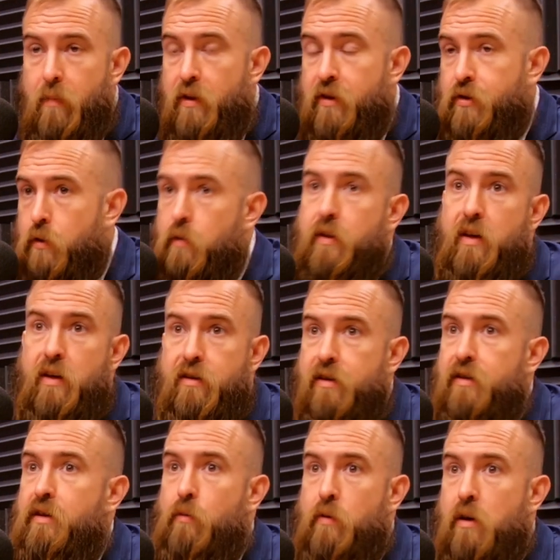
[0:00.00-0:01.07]
But the truth
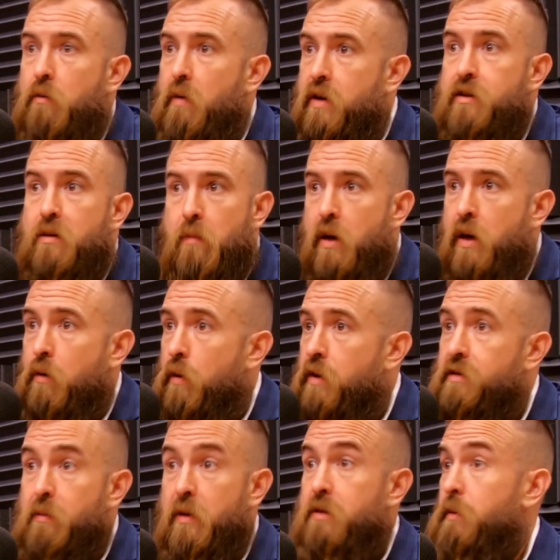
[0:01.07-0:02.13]
is that when you're raising money, raise
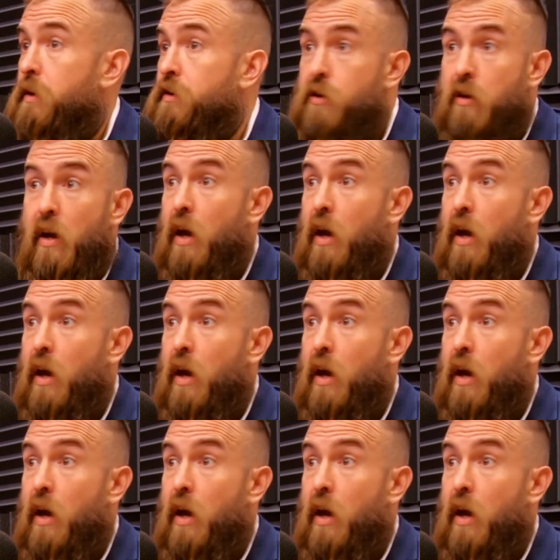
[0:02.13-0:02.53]
as much money as you can.